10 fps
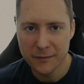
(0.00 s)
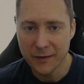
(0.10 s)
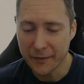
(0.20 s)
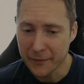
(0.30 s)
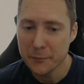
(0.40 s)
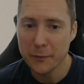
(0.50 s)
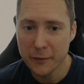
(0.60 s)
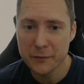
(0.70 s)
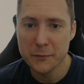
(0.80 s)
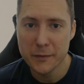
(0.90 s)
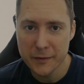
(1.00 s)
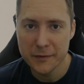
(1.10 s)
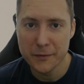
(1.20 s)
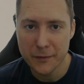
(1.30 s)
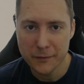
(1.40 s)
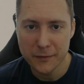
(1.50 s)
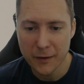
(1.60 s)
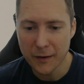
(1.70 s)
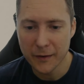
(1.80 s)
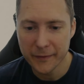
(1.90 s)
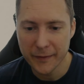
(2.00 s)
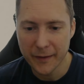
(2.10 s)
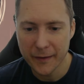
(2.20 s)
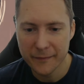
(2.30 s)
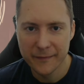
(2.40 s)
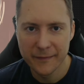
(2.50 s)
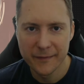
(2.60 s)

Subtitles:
Like, this one looks really strong. I like that.